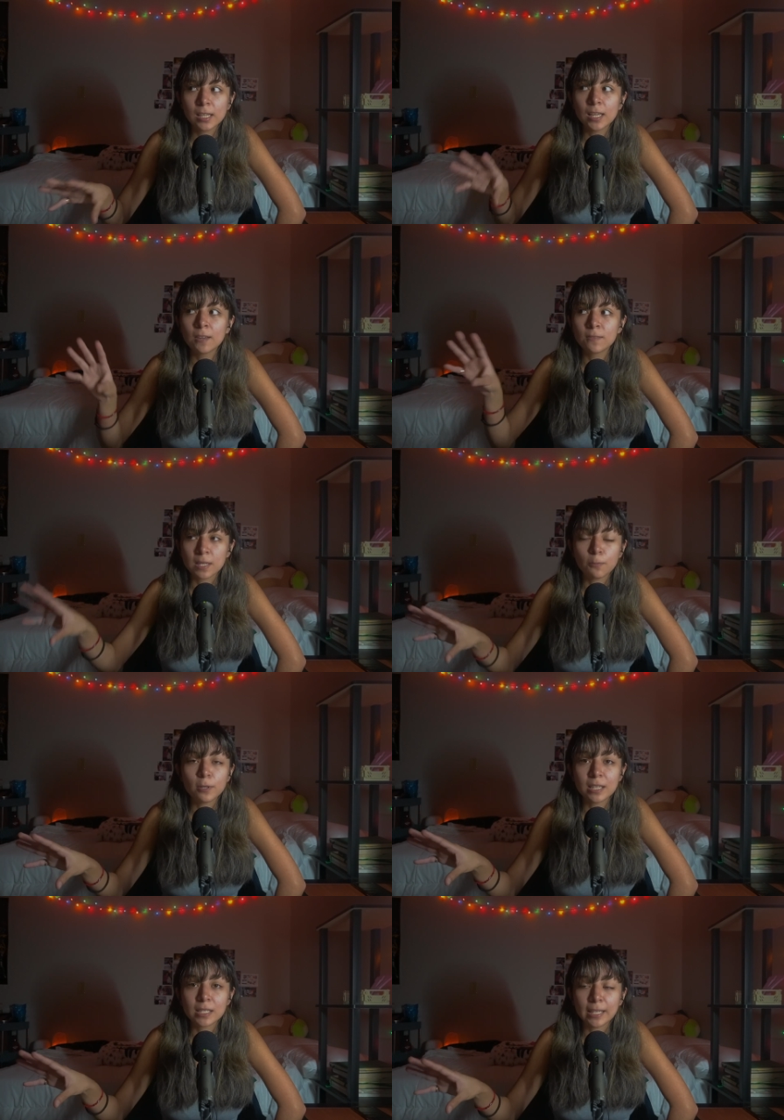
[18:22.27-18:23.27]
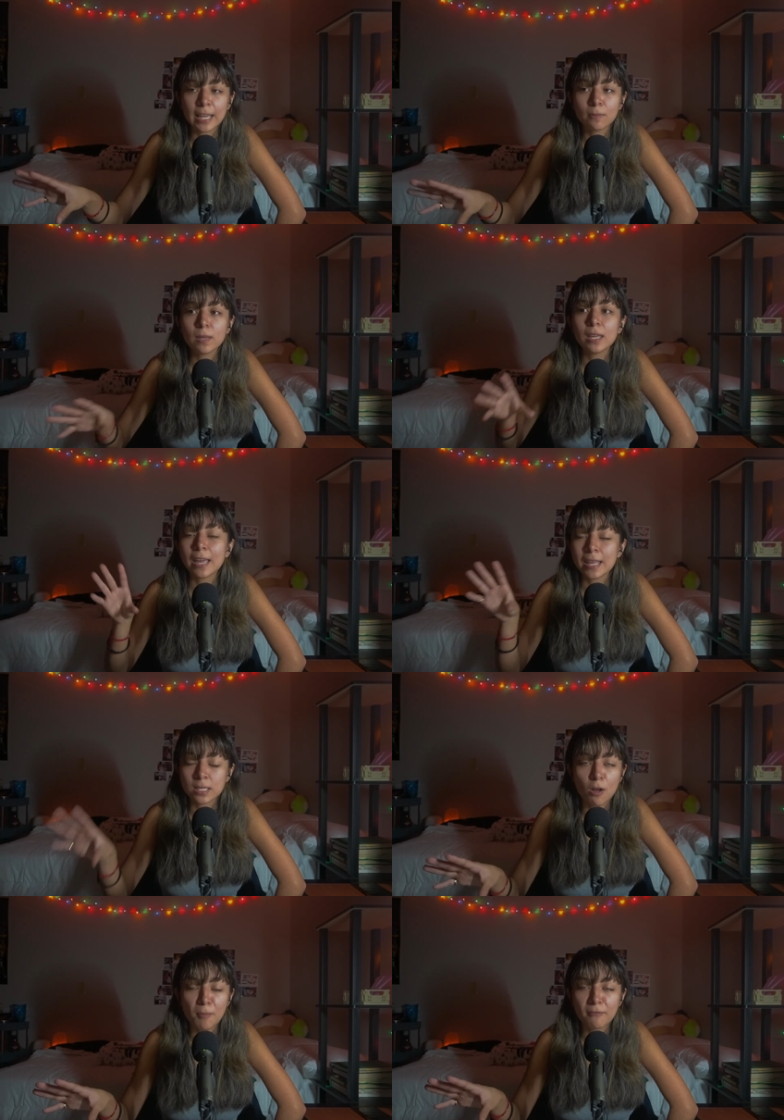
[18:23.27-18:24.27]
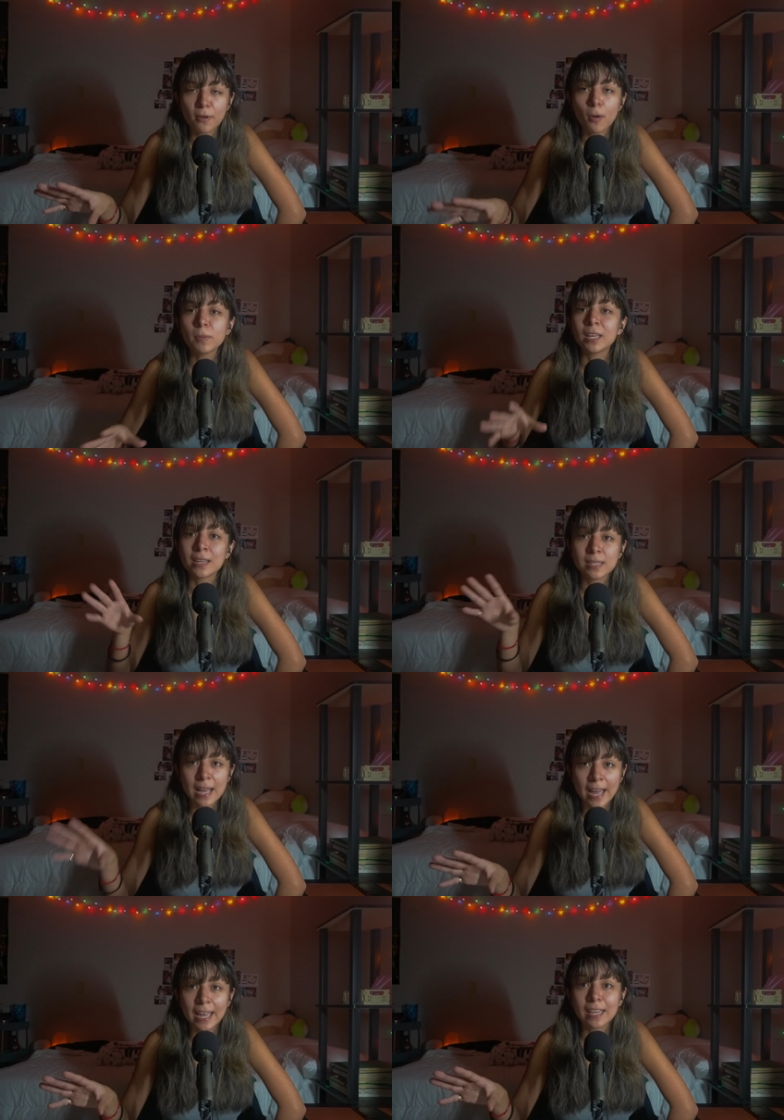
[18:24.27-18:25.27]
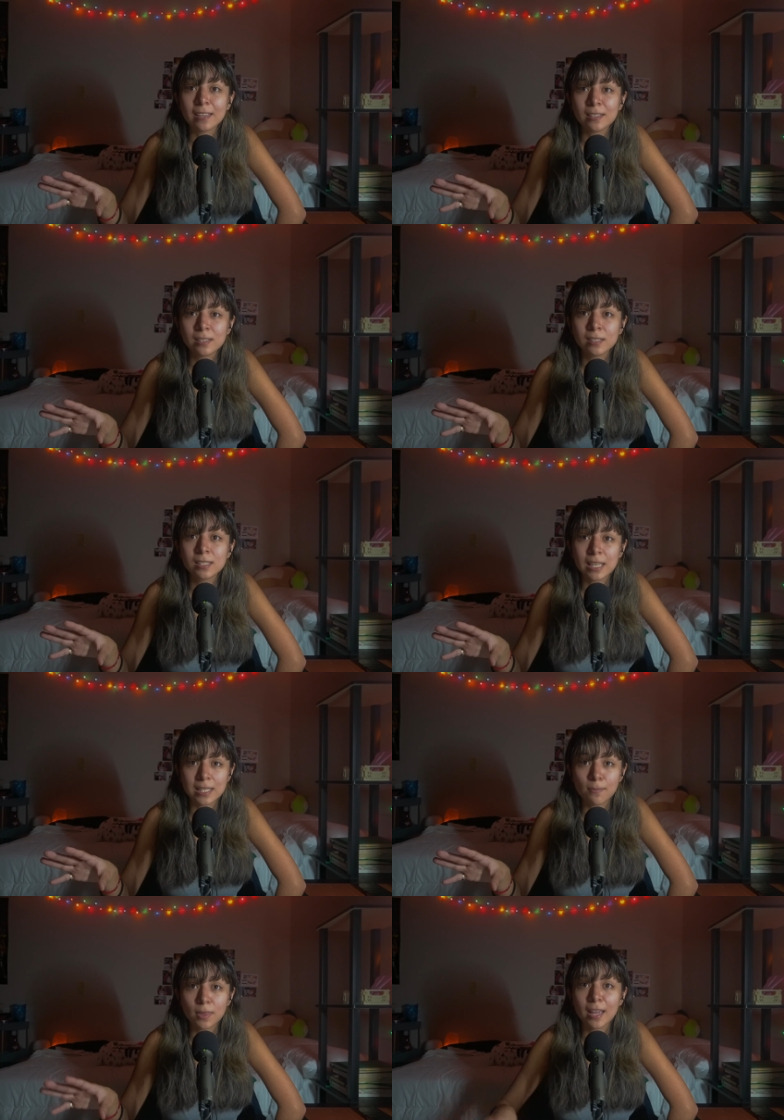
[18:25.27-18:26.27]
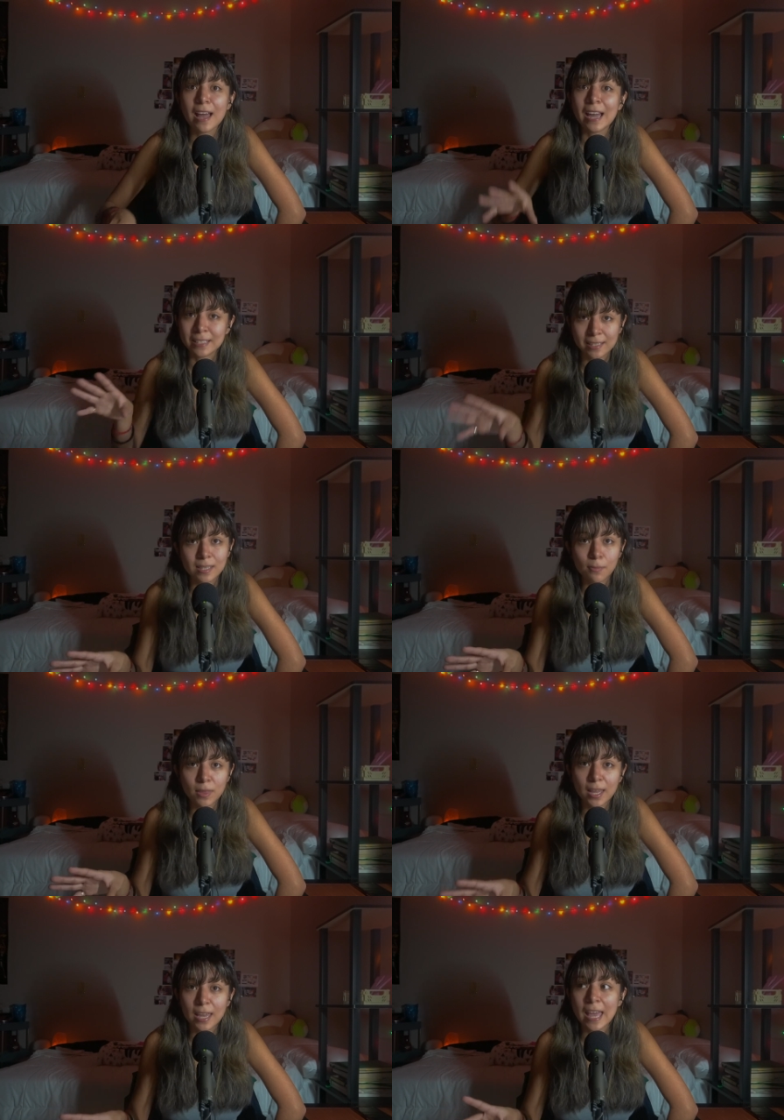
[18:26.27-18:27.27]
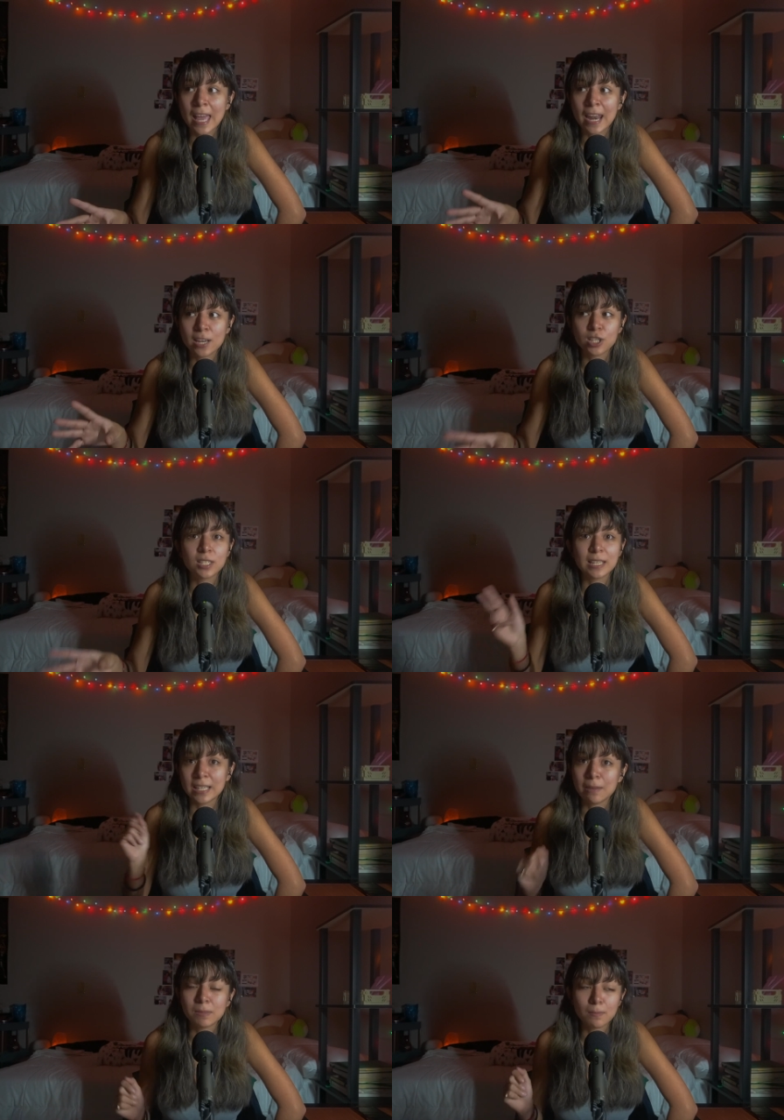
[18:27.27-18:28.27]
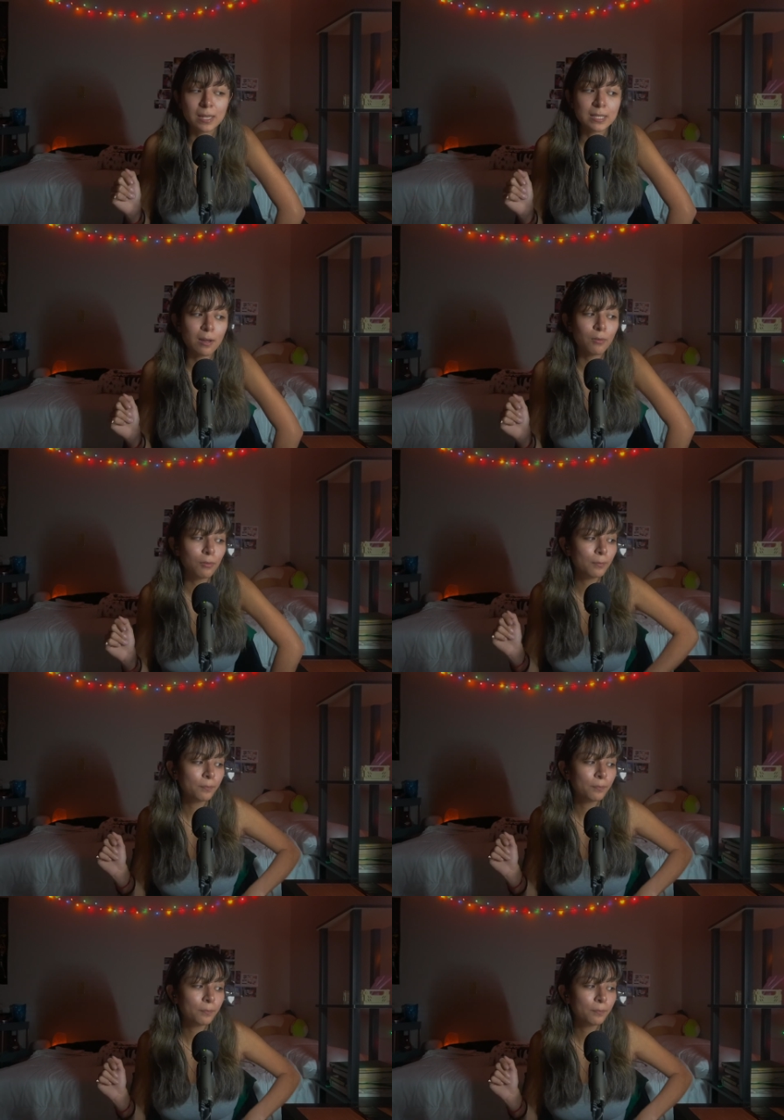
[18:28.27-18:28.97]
if someone doesn't like me, it's all my fault because I said something, I did something, and I just didn't keep to myself.